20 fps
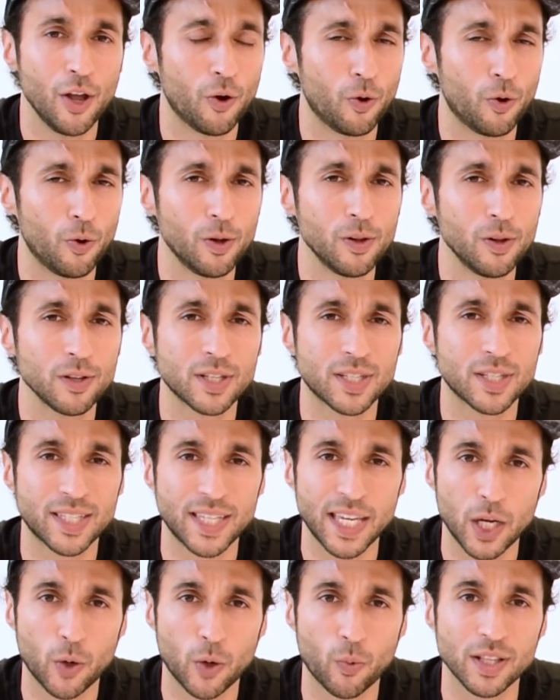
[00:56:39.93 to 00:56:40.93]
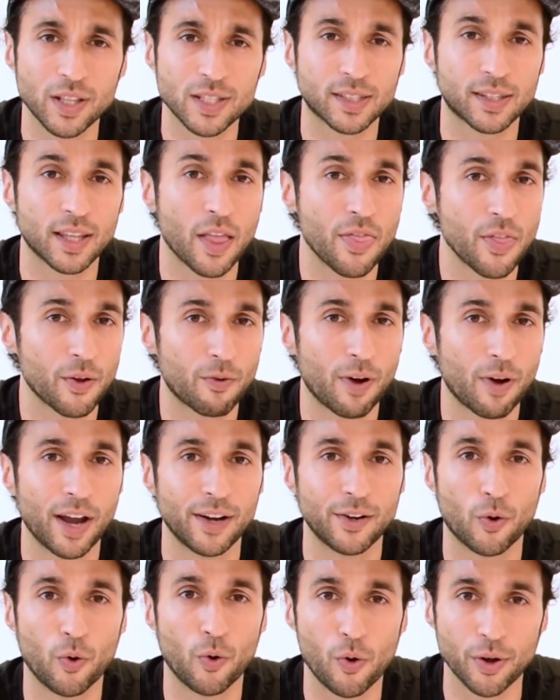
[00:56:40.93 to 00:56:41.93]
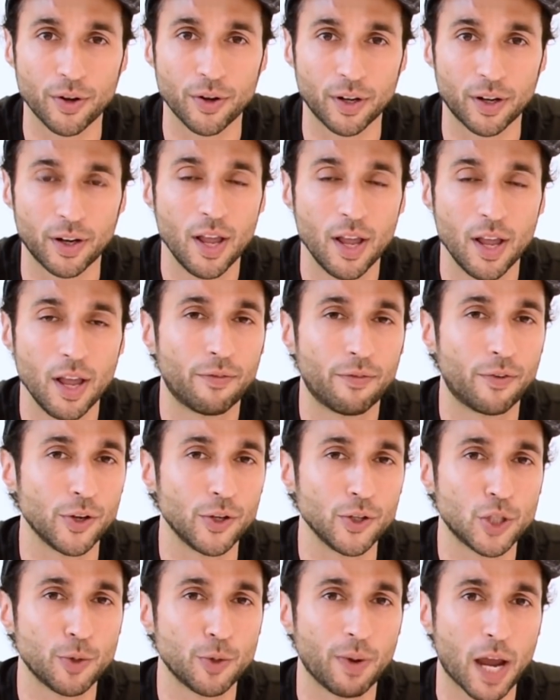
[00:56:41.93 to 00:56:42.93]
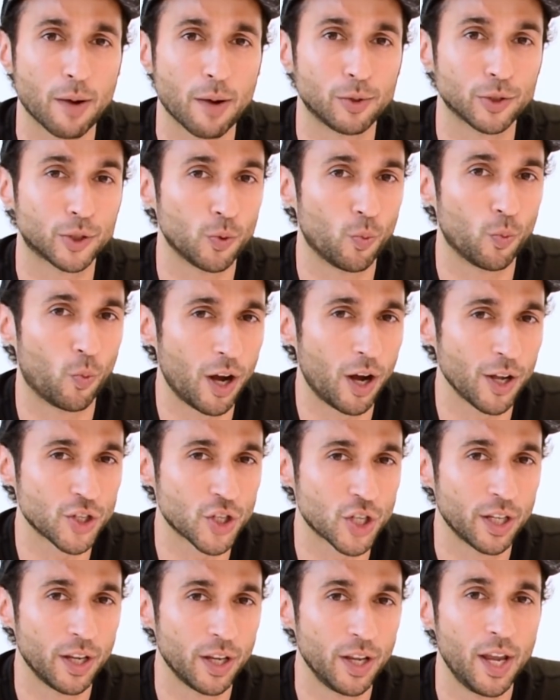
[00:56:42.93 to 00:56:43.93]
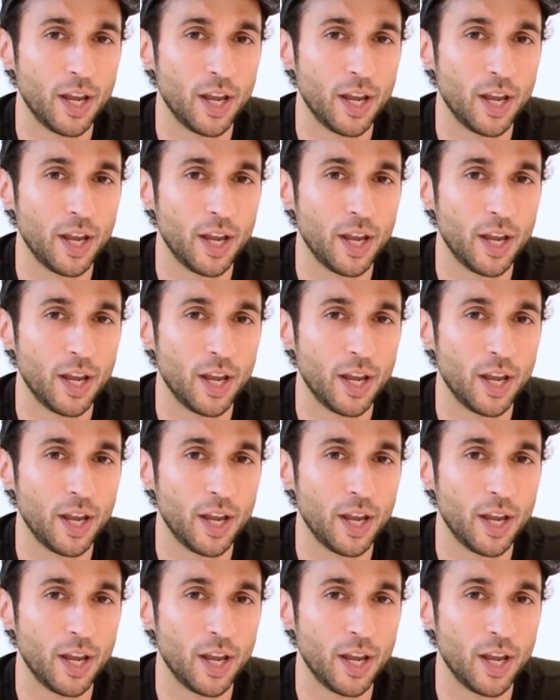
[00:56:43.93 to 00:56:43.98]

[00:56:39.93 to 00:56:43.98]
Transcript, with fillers: all sequenced in the right order for you to be able to watch,